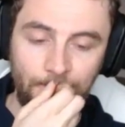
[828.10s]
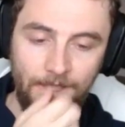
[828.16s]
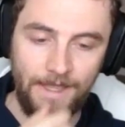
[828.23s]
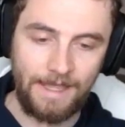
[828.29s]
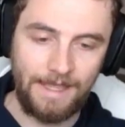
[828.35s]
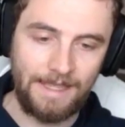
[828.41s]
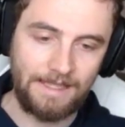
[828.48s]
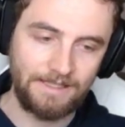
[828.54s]

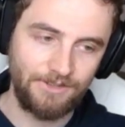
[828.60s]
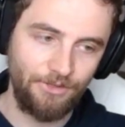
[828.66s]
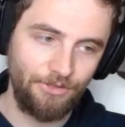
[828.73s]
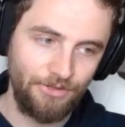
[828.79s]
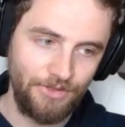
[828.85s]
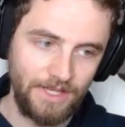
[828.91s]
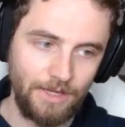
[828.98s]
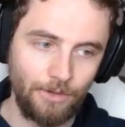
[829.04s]
it's
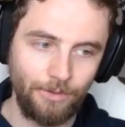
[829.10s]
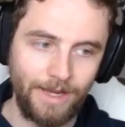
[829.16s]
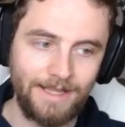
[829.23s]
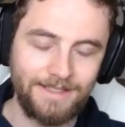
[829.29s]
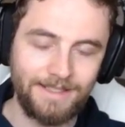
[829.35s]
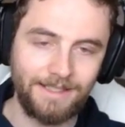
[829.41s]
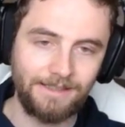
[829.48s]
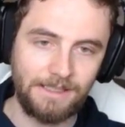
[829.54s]

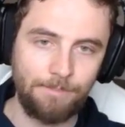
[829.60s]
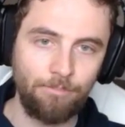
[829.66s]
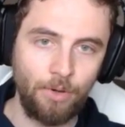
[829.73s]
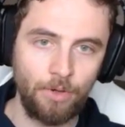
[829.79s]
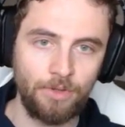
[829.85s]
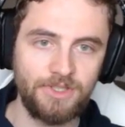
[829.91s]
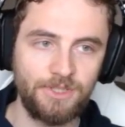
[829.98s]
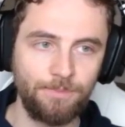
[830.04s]
theoretically
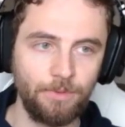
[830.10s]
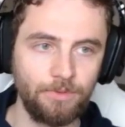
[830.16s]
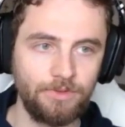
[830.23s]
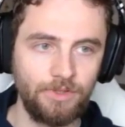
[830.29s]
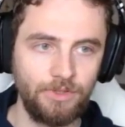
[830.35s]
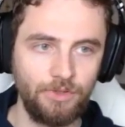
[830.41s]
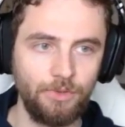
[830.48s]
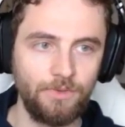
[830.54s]
possible
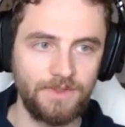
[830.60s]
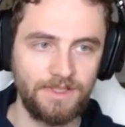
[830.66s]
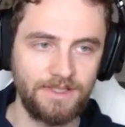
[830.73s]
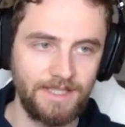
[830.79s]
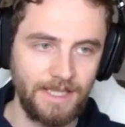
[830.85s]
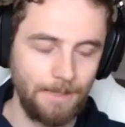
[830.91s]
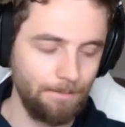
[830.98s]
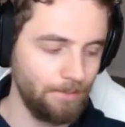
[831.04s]
to use the
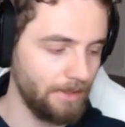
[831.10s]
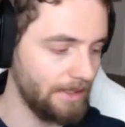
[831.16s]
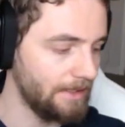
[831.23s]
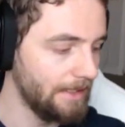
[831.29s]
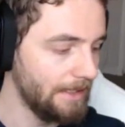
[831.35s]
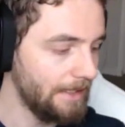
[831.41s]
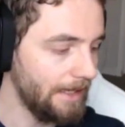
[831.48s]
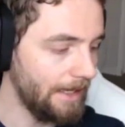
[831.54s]

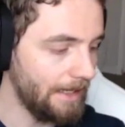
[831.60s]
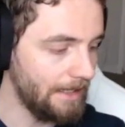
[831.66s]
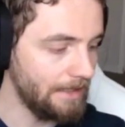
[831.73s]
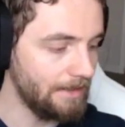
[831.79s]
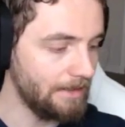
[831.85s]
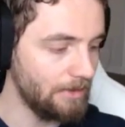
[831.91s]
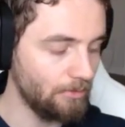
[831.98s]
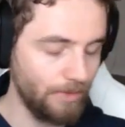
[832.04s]
Zeppelin
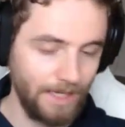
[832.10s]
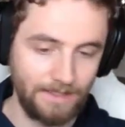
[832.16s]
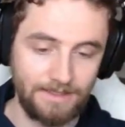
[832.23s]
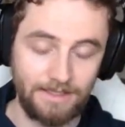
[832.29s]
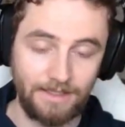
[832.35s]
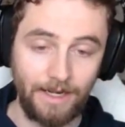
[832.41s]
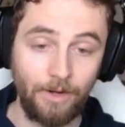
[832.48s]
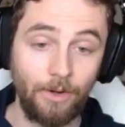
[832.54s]
in a ranked
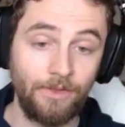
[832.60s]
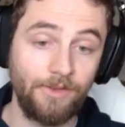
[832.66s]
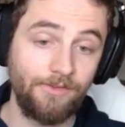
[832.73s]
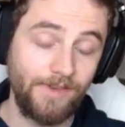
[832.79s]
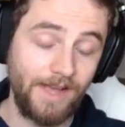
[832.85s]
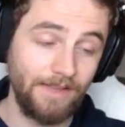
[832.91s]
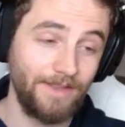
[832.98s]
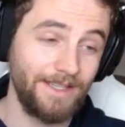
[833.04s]
scenario, and the
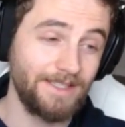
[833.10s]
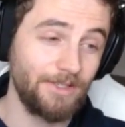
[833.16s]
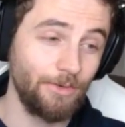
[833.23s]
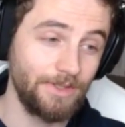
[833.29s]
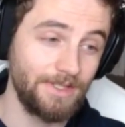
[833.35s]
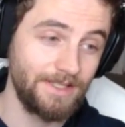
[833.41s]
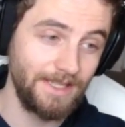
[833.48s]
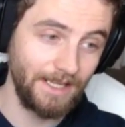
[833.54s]
fact that it's
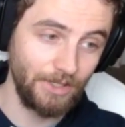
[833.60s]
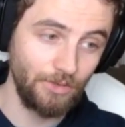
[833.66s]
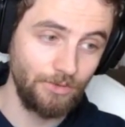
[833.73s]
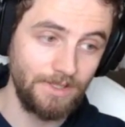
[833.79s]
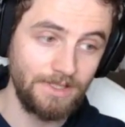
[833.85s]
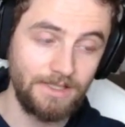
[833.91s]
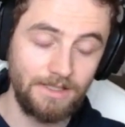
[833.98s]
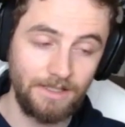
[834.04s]
got
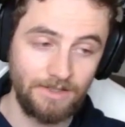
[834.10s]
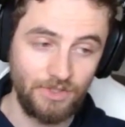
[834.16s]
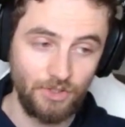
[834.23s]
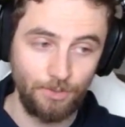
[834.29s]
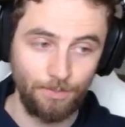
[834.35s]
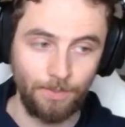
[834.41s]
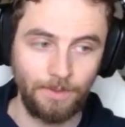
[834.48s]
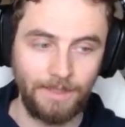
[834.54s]
secondaries in
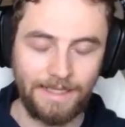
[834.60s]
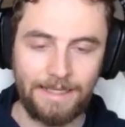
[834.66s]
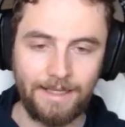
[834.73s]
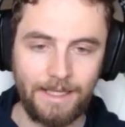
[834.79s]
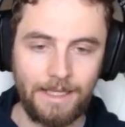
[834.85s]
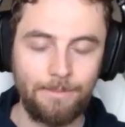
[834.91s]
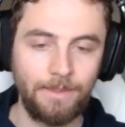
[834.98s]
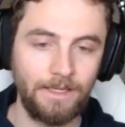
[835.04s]
super late
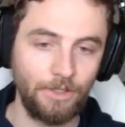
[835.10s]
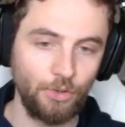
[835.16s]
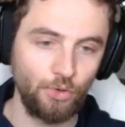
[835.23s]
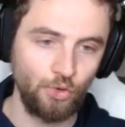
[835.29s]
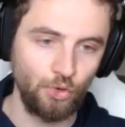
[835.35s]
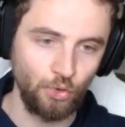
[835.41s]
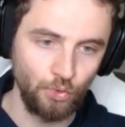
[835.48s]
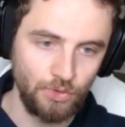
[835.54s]
game and it
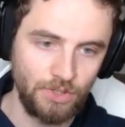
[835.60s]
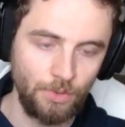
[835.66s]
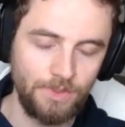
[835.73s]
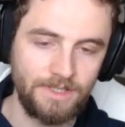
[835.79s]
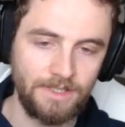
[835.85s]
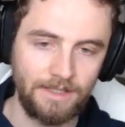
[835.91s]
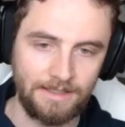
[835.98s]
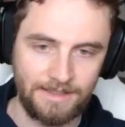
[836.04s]
could use
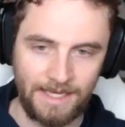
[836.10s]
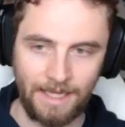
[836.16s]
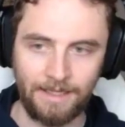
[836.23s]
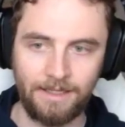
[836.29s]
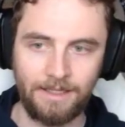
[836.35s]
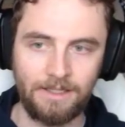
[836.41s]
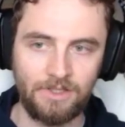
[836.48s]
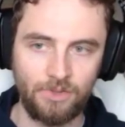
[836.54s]
those in a
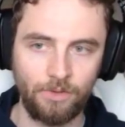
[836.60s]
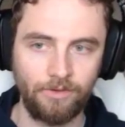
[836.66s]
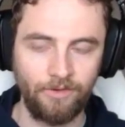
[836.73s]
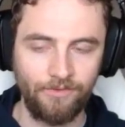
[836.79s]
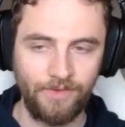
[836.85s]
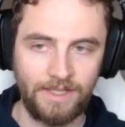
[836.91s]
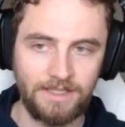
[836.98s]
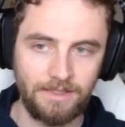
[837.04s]
tanking sort of
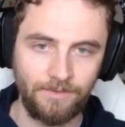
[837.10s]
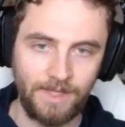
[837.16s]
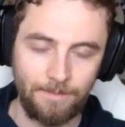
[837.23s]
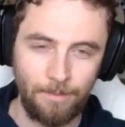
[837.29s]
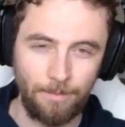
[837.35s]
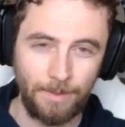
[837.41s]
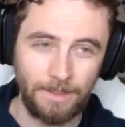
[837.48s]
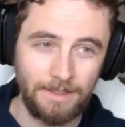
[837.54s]
offensive
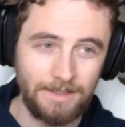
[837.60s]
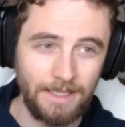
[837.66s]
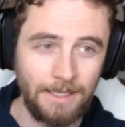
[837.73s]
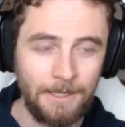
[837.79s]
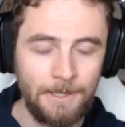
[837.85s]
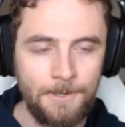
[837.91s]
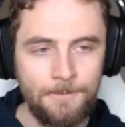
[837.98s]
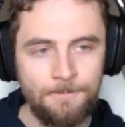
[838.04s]

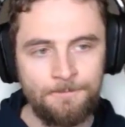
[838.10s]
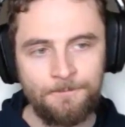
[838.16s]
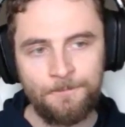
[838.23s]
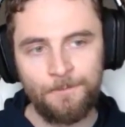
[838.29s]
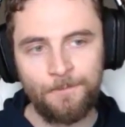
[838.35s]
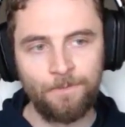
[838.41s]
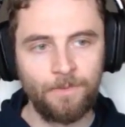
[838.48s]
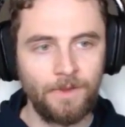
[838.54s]
capability,
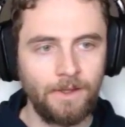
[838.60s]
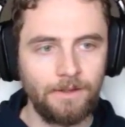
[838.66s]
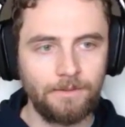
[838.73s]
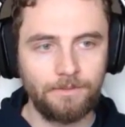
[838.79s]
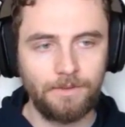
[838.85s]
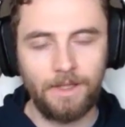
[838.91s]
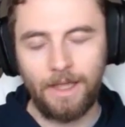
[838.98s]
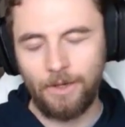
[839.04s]

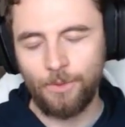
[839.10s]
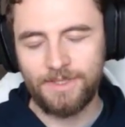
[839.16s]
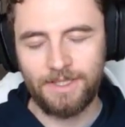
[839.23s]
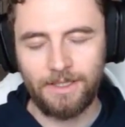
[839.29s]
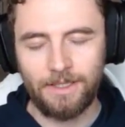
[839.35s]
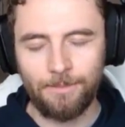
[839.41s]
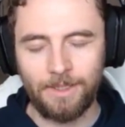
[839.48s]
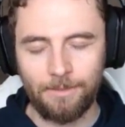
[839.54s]
I know it's
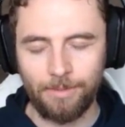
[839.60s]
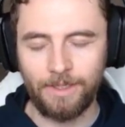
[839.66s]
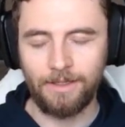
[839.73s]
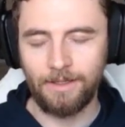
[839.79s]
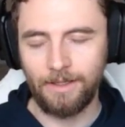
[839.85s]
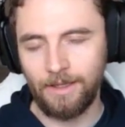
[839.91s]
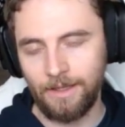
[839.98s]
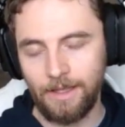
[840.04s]
a gimmick, but
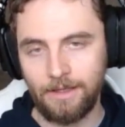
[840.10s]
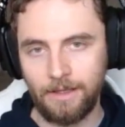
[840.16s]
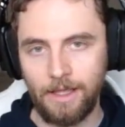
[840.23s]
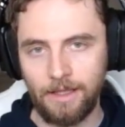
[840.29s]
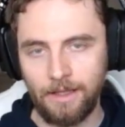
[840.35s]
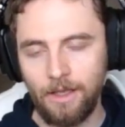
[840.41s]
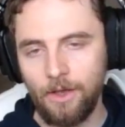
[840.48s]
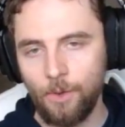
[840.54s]

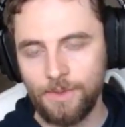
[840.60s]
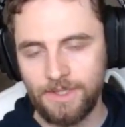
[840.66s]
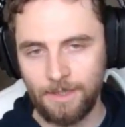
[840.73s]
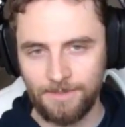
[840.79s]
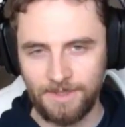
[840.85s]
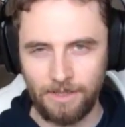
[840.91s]
it always comes out.